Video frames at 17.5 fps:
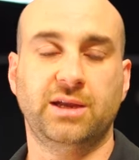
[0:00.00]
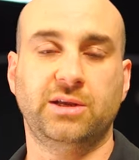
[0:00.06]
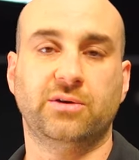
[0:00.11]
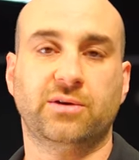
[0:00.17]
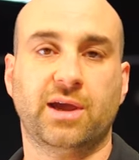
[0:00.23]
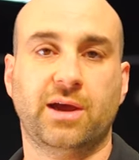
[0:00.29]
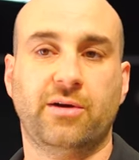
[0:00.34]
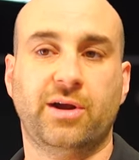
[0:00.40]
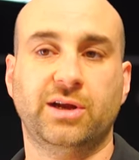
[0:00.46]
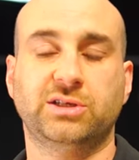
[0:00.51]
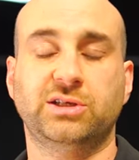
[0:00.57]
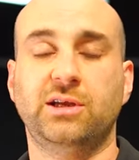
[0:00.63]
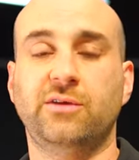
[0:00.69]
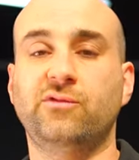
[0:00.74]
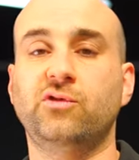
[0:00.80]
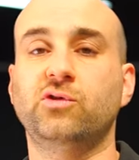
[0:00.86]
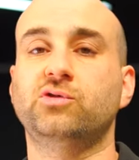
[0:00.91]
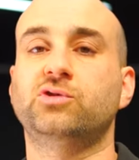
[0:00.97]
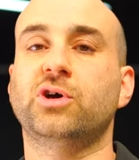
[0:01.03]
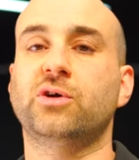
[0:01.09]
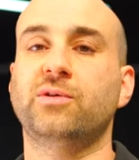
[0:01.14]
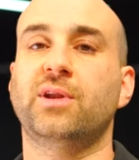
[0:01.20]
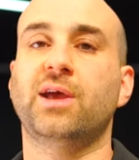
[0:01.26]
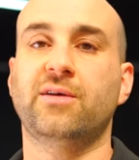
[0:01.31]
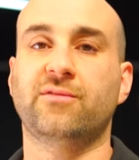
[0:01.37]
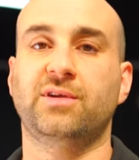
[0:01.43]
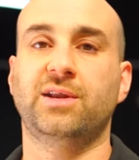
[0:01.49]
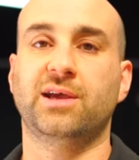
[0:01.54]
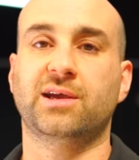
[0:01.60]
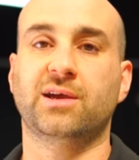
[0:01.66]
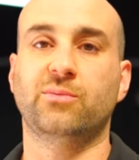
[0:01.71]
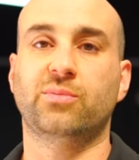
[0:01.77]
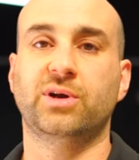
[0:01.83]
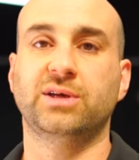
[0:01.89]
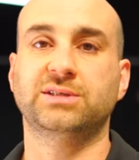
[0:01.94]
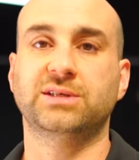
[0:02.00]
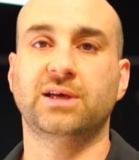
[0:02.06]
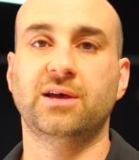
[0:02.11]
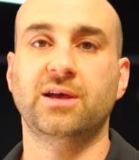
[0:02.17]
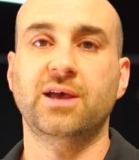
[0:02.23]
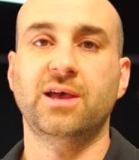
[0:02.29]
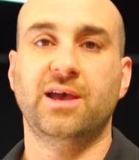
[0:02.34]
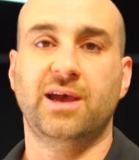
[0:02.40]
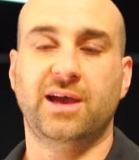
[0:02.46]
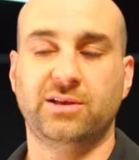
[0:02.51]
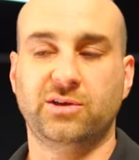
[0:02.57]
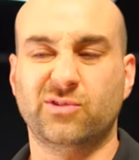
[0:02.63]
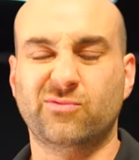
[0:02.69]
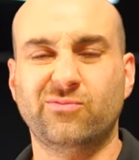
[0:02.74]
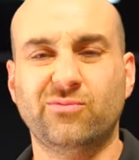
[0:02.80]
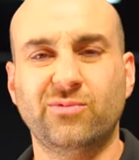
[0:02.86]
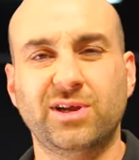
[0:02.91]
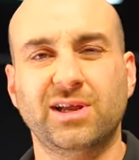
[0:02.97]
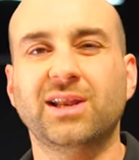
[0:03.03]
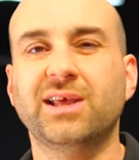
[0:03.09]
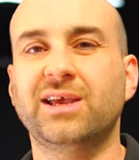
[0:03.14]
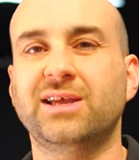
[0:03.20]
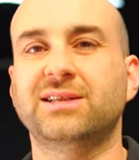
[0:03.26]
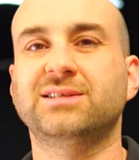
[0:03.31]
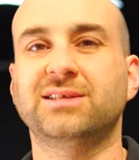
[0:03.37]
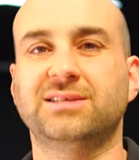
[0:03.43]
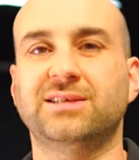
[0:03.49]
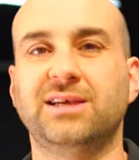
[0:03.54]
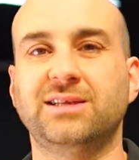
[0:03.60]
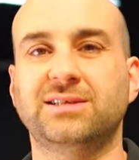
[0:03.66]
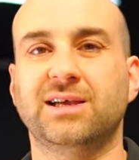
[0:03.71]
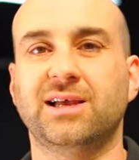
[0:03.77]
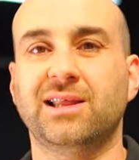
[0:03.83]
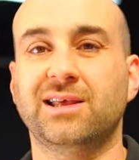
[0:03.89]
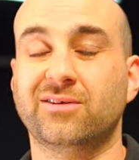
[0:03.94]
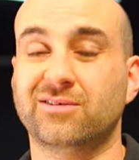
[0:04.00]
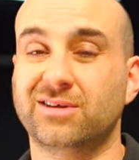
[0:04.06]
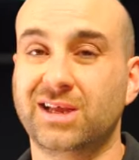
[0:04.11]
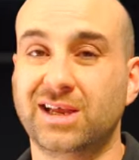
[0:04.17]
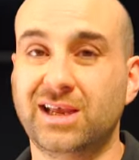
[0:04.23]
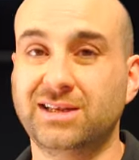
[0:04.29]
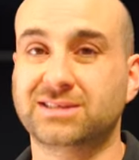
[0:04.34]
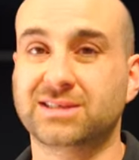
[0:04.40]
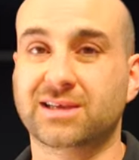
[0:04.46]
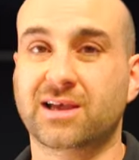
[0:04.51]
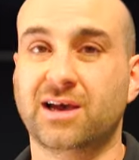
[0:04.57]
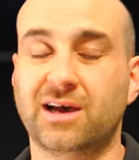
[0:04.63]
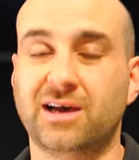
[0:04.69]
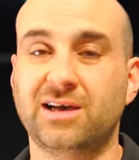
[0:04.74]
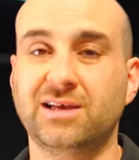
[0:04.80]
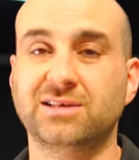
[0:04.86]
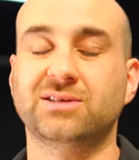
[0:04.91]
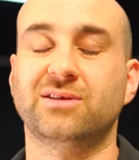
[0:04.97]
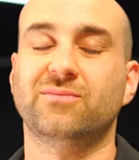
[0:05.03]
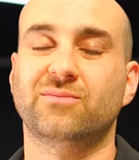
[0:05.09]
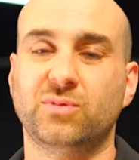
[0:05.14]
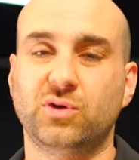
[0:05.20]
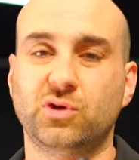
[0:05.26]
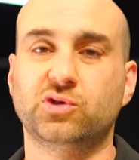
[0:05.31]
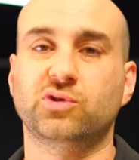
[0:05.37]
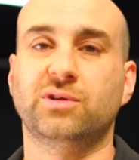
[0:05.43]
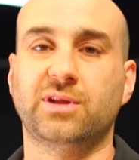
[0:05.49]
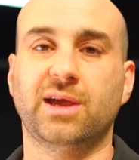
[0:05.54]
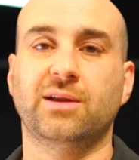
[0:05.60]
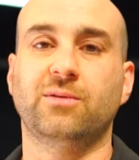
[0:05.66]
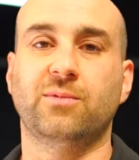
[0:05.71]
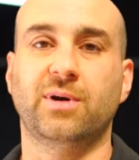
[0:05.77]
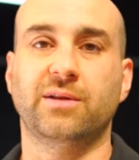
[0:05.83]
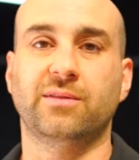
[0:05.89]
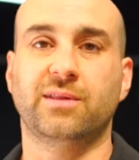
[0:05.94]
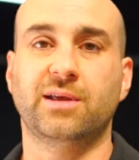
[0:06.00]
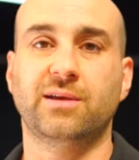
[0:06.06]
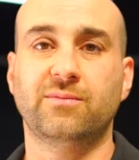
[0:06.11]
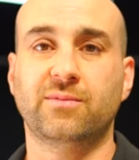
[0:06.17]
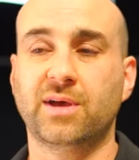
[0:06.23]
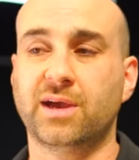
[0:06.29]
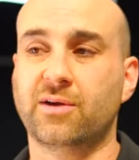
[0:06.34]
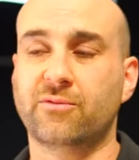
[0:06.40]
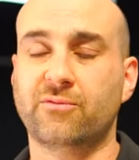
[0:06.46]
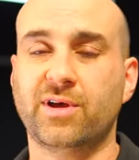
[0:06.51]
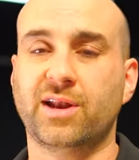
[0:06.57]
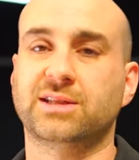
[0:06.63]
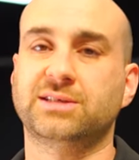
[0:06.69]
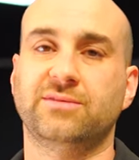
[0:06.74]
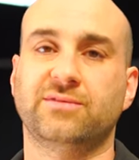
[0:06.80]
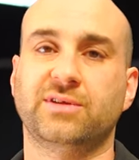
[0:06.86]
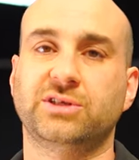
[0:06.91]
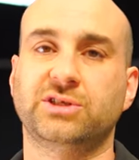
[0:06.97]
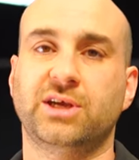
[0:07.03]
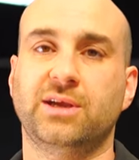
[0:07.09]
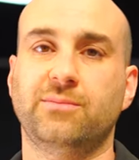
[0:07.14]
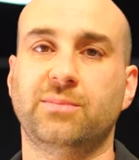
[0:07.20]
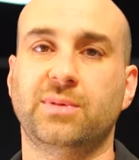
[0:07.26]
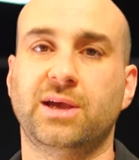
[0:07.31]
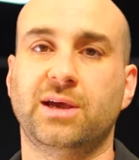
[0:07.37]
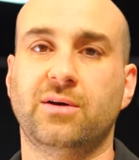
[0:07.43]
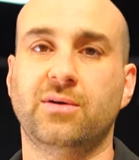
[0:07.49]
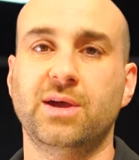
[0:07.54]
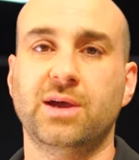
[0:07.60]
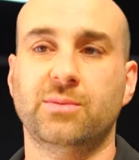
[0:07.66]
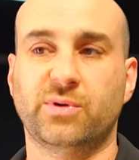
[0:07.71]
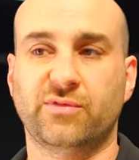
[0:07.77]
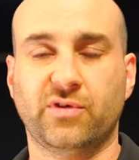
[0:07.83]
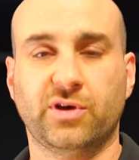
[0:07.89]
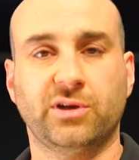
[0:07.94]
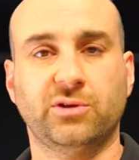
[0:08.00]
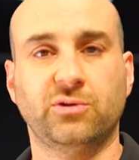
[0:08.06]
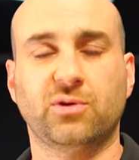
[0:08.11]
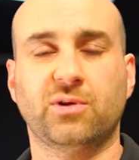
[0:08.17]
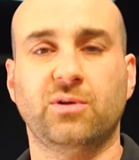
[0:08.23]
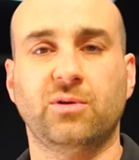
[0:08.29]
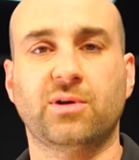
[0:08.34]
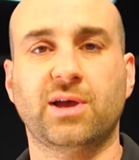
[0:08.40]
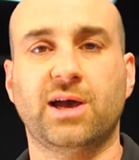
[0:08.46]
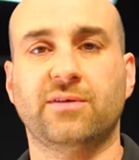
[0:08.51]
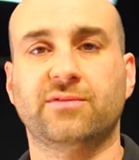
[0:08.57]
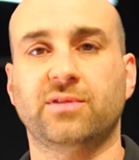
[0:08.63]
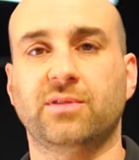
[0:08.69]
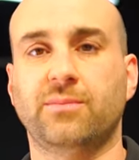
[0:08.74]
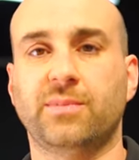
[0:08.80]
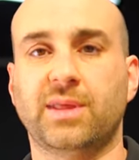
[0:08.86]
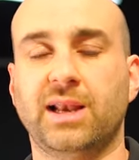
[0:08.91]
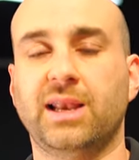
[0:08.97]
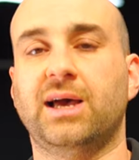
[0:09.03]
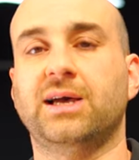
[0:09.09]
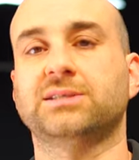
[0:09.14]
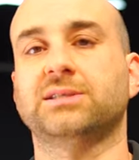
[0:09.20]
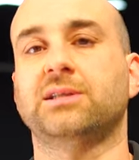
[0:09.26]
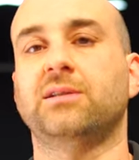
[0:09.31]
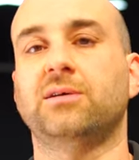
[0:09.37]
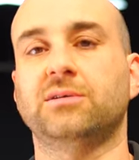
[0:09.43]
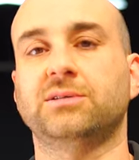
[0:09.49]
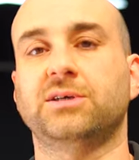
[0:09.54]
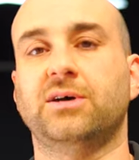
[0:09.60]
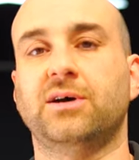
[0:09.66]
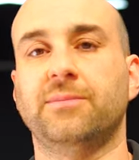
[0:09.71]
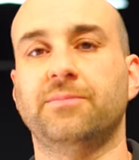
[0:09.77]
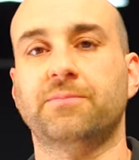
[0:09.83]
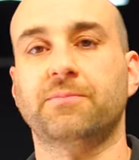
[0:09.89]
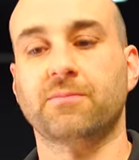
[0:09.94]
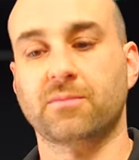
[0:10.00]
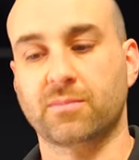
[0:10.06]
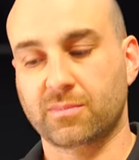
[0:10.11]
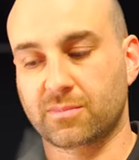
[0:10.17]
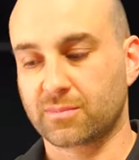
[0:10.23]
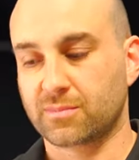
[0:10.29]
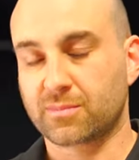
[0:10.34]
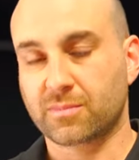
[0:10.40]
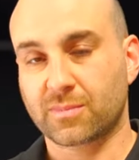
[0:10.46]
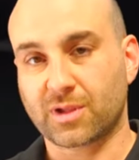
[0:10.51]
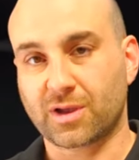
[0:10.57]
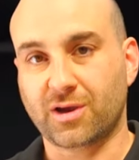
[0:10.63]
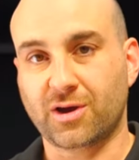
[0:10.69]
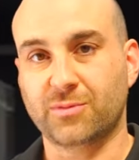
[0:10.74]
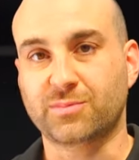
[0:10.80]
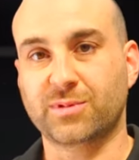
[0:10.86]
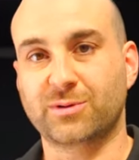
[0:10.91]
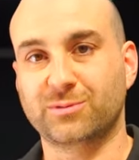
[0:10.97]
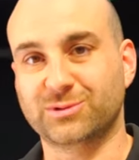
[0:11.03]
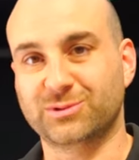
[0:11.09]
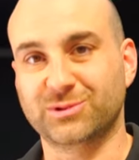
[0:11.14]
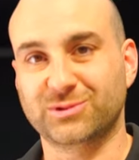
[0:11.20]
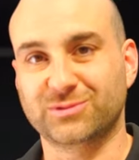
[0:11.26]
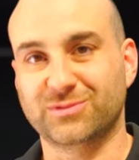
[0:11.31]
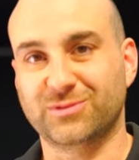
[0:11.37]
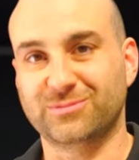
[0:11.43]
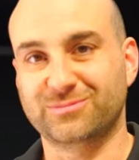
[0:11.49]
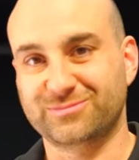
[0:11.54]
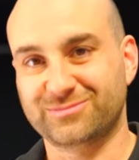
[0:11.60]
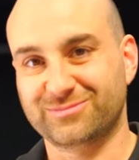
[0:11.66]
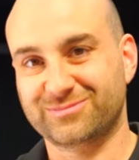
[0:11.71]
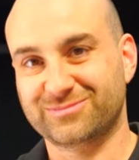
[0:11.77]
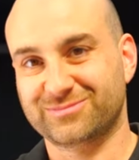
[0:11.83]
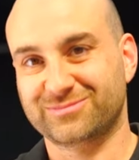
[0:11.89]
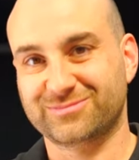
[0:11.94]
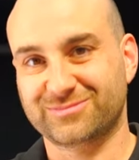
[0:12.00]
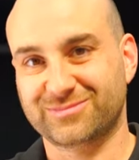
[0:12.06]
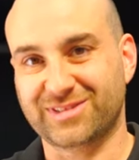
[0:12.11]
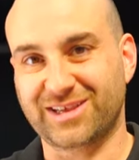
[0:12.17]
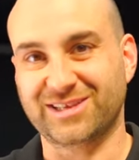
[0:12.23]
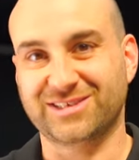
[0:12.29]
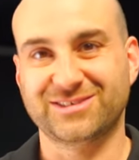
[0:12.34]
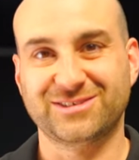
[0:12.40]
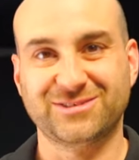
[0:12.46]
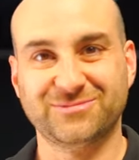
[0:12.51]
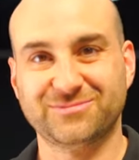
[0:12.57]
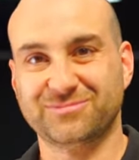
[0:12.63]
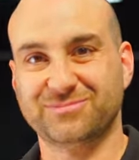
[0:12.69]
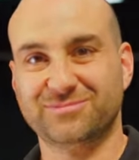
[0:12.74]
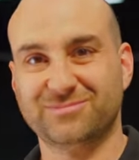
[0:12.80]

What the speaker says: in your garage. If you don't have an air compressor and you're really into detailing or into cars, you should get one. They are relatively cheap now. Provided you look after them, they last a long time. Hope that was useful. Thanks.